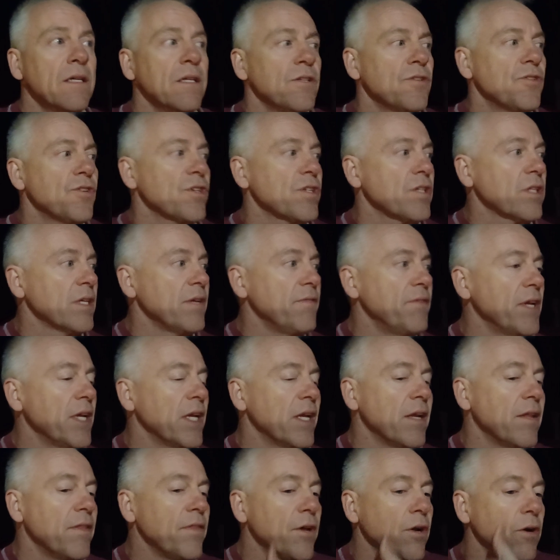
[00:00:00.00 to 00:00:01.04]
just leaving
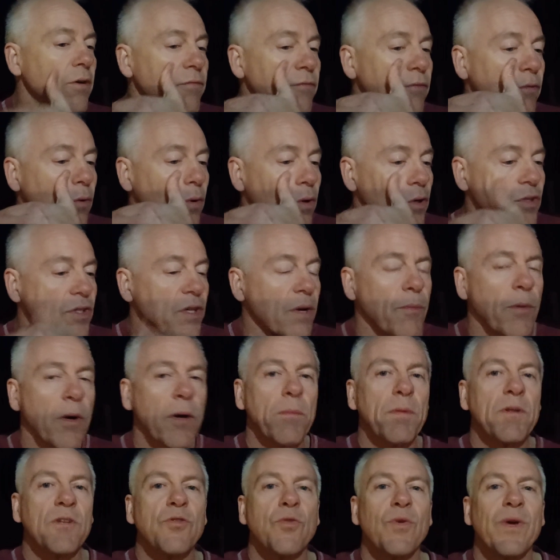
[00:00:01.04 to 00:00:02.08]
it in there for
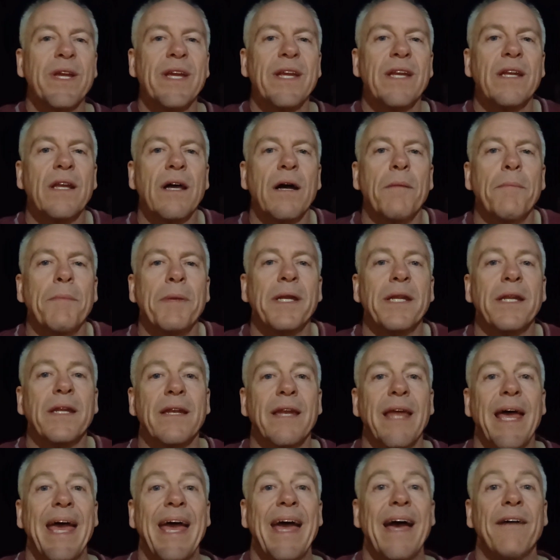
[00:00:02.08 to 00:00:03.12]
somewhere between 1.5
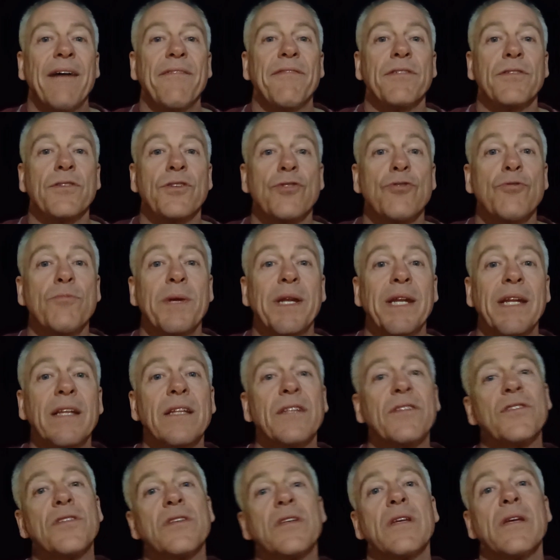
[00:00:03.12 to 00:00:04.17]
minutes and 2
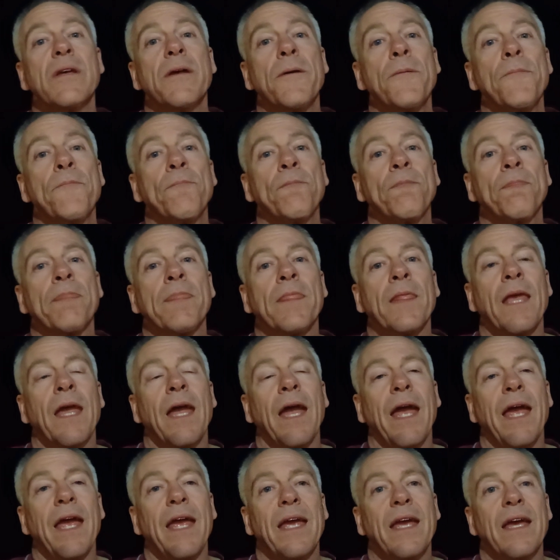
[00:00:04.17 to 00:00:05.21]
minutes.
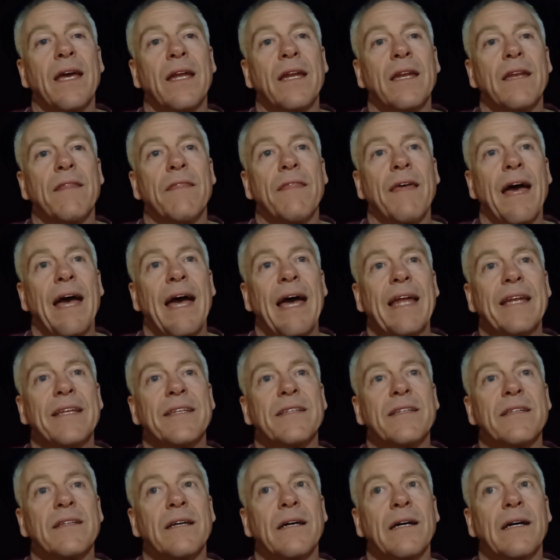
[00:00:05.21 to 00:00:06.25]
And
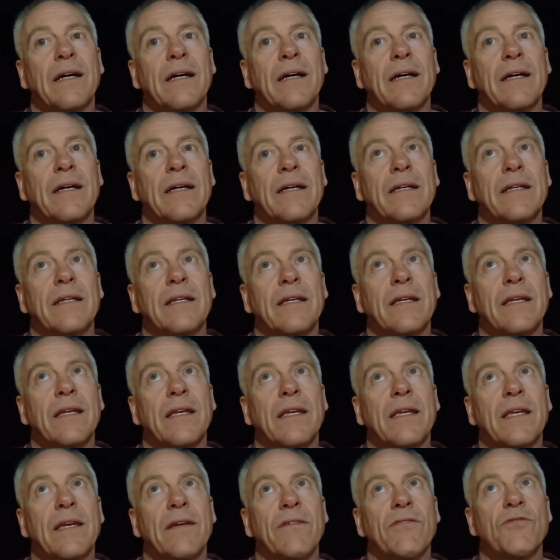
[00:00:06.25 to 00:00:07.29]
that
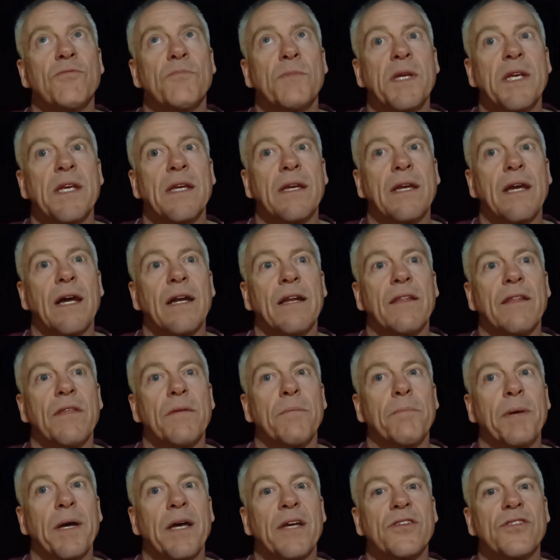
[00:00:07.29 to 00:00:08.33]
gives me kind of the
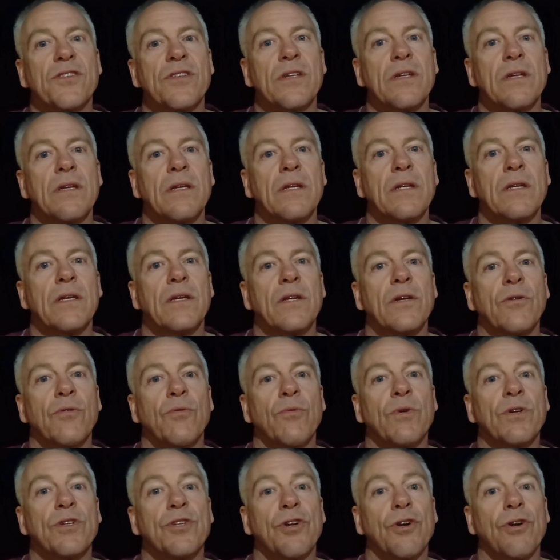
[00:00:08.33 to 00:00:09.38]
best
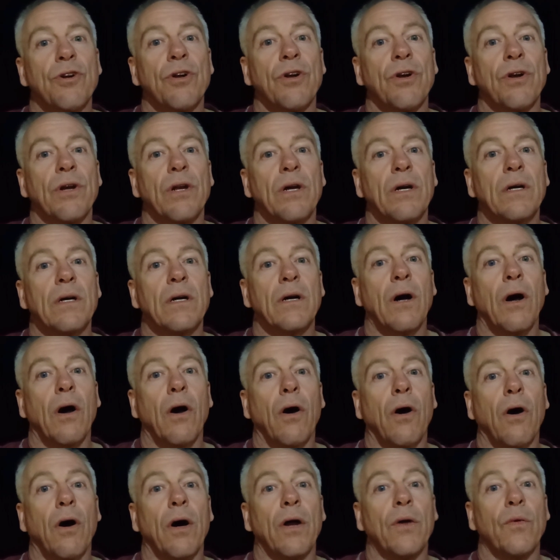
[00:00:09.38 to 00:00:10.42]
return
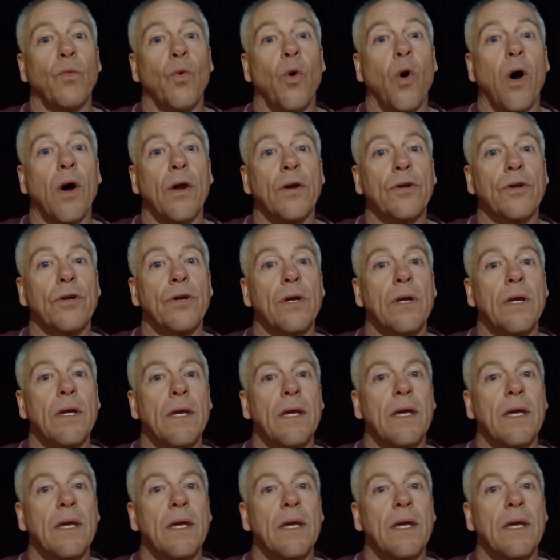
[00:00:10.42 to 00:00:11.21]
on water.